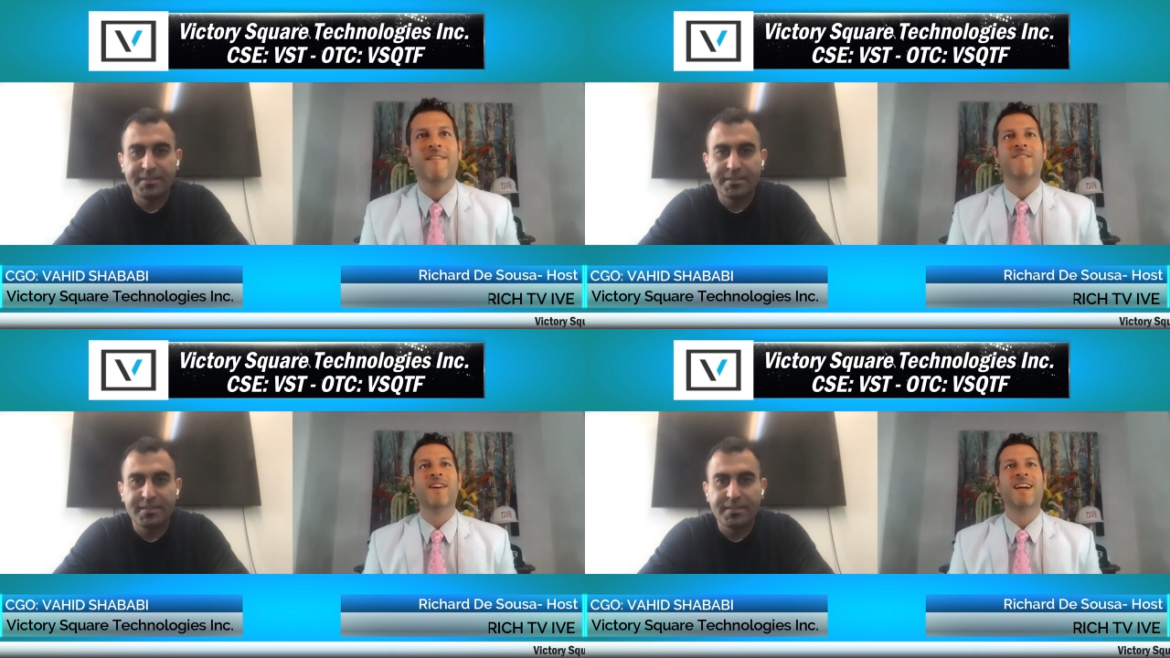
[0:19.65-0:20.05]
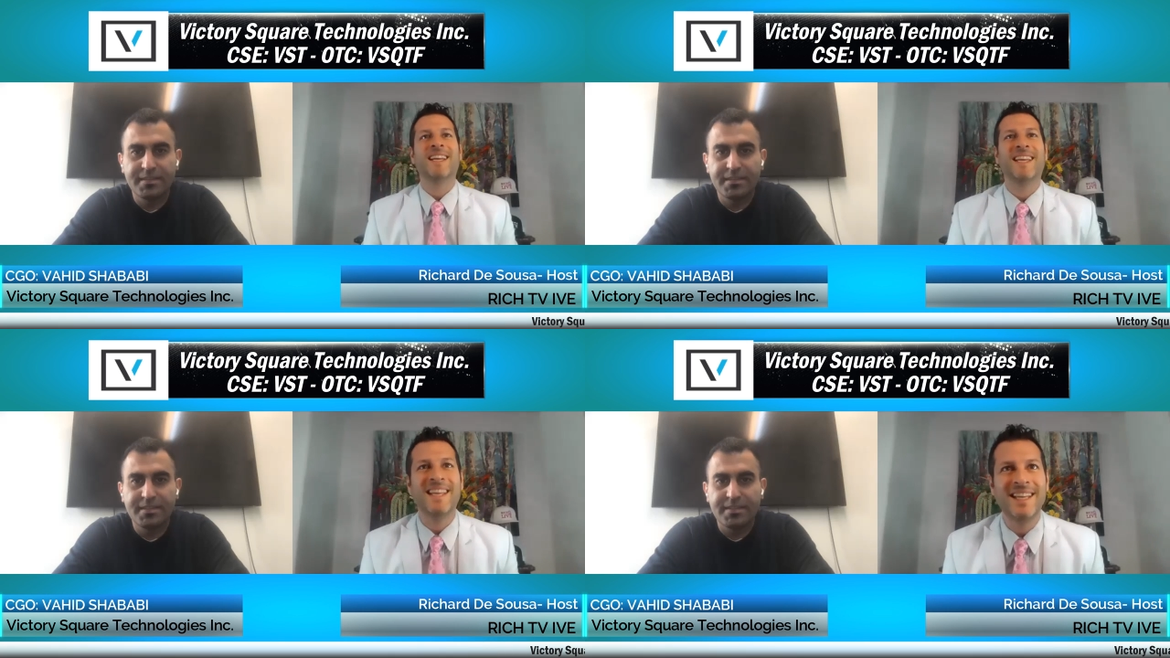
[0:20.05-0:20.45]

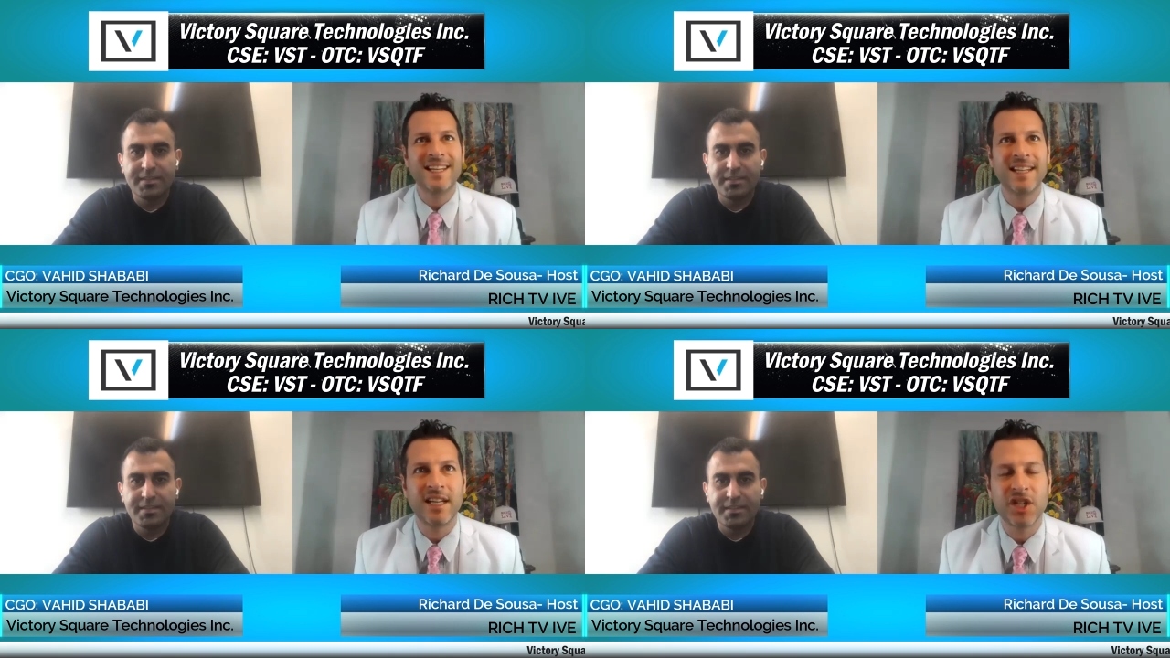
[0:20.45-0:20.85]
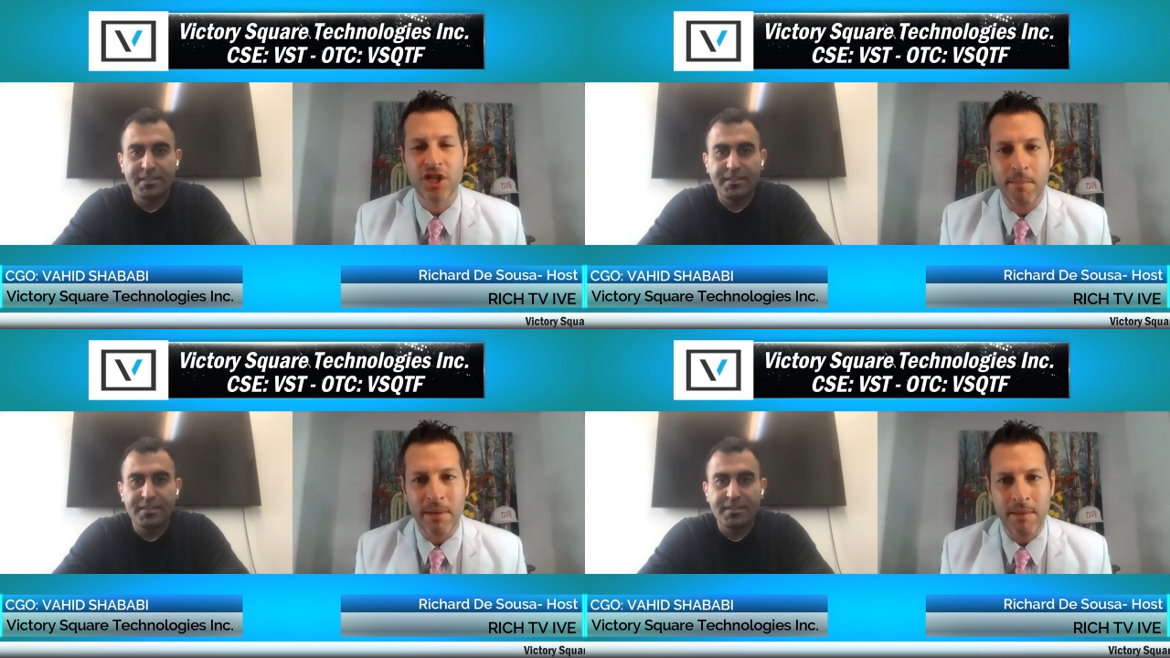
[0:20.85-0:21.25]
Speaker 1: Vahid
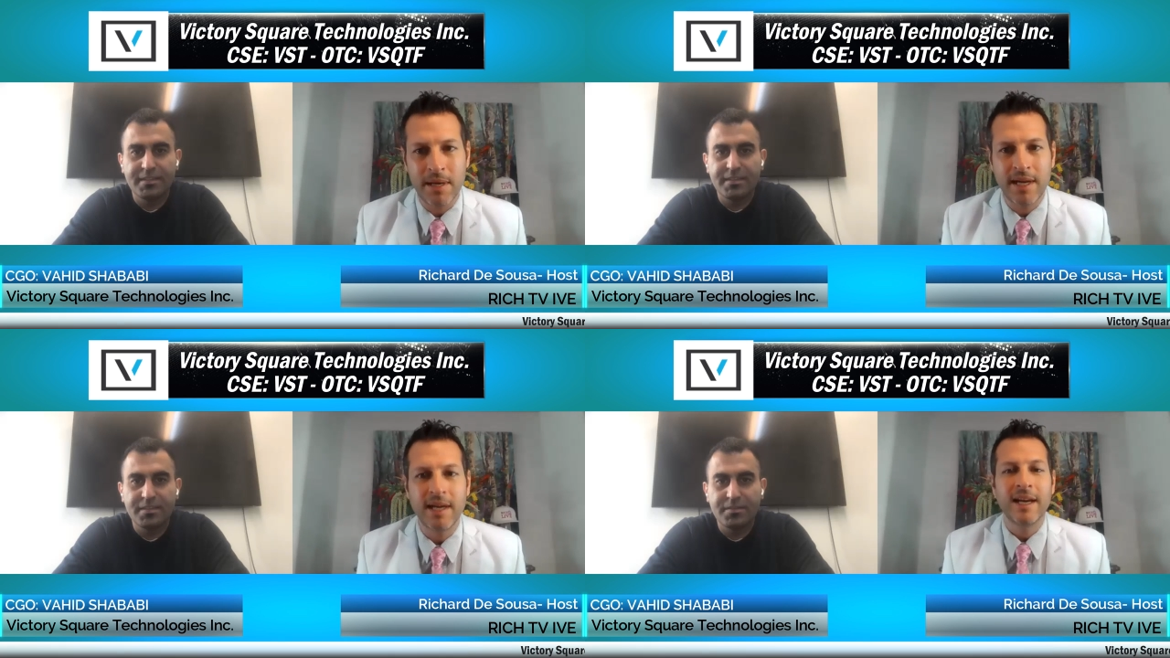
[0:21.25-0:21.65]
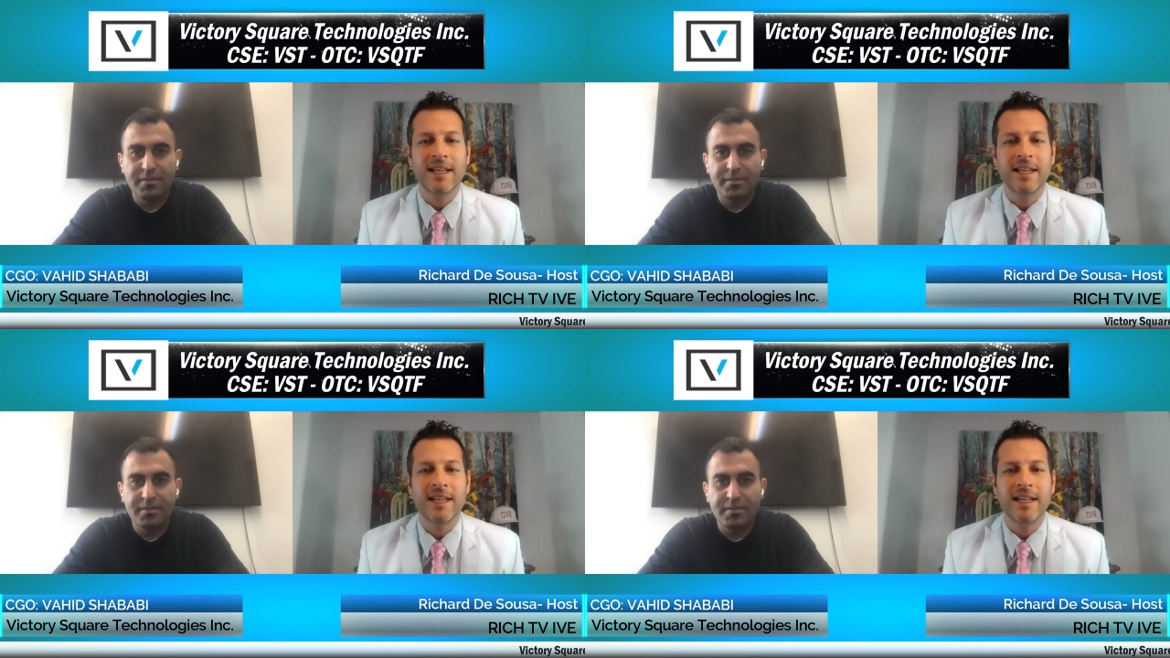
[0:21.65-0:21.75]
Shabibi,